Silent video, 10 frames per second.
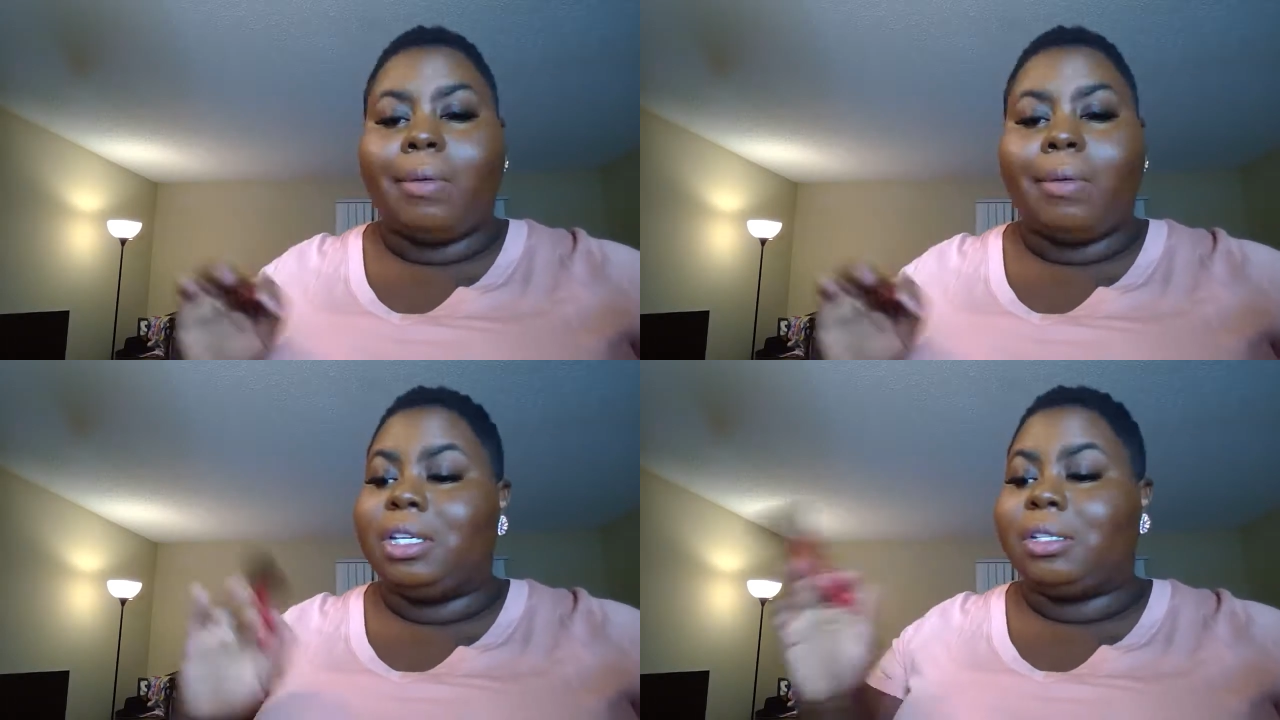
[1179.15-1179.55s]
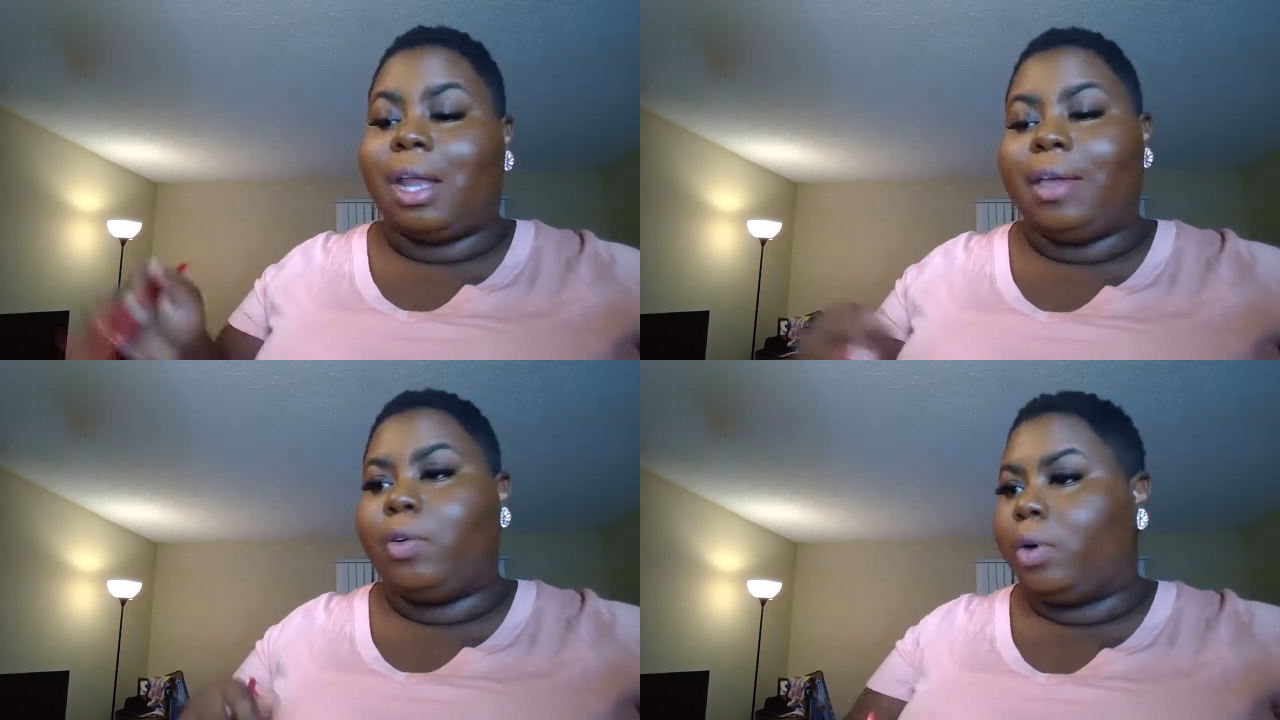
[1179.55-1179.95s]

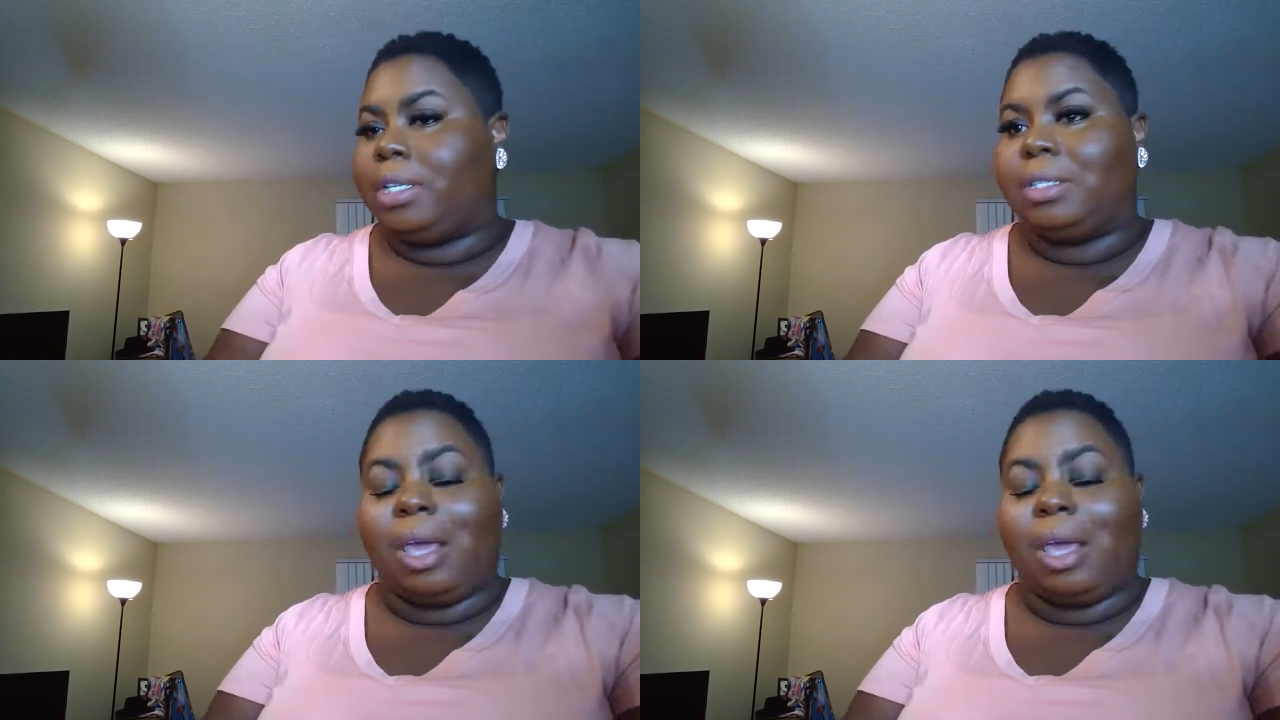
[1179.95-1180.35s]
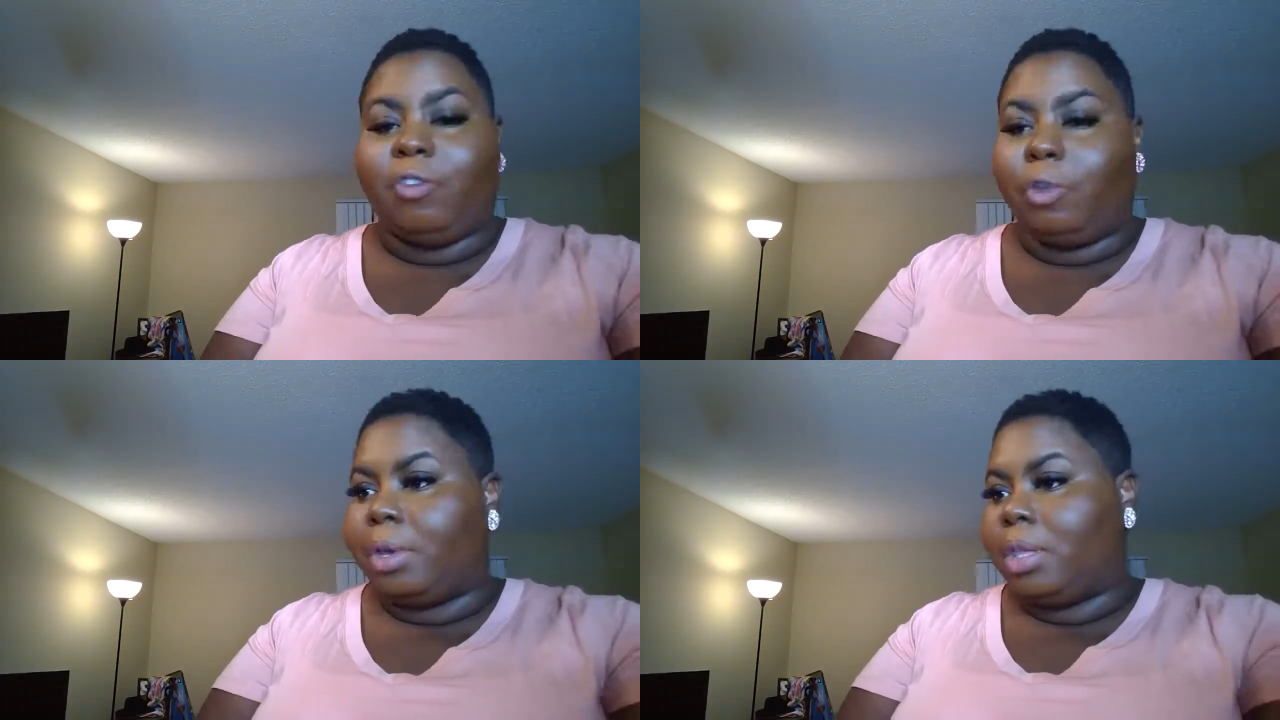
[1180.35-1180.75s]
is
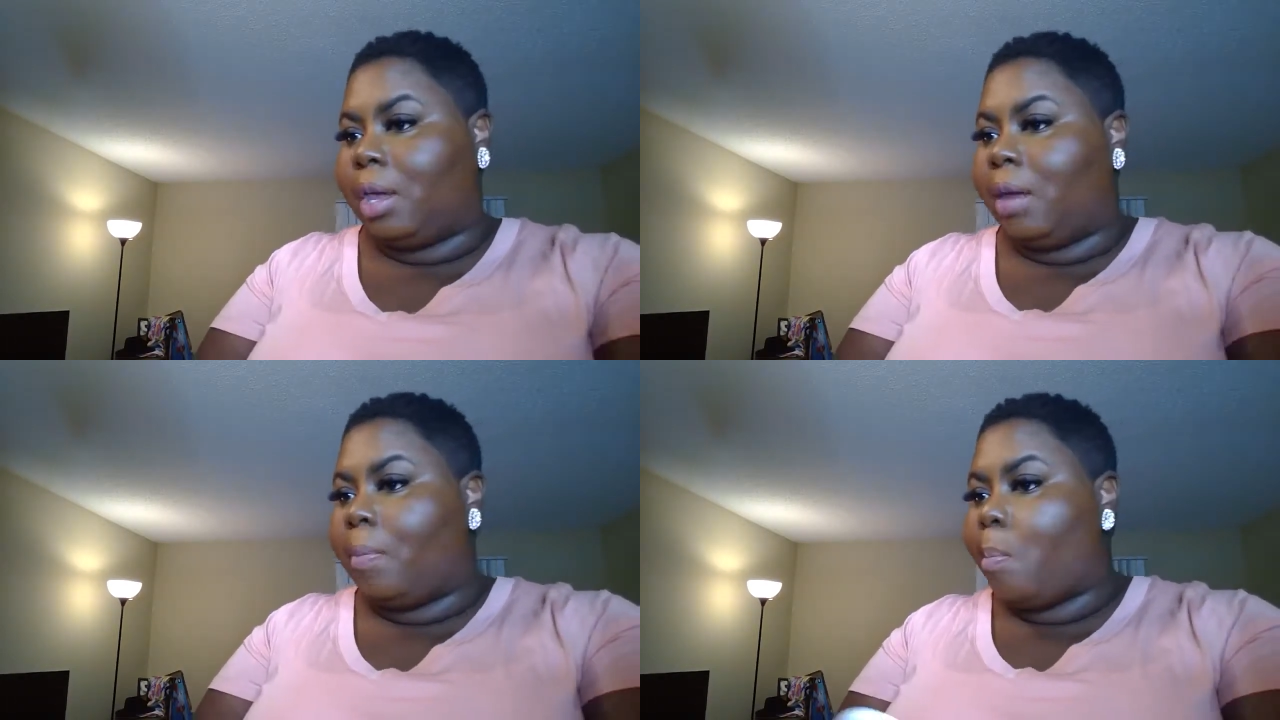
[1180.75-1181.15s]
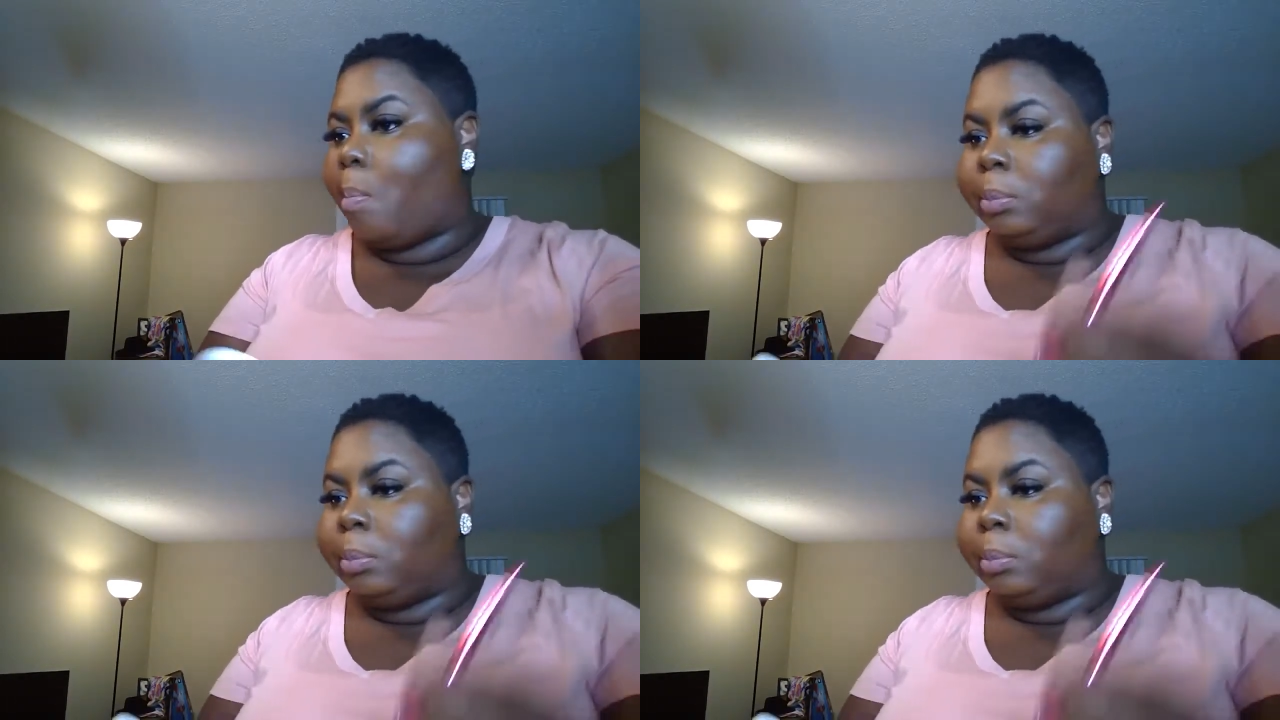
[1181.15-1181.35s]
everything.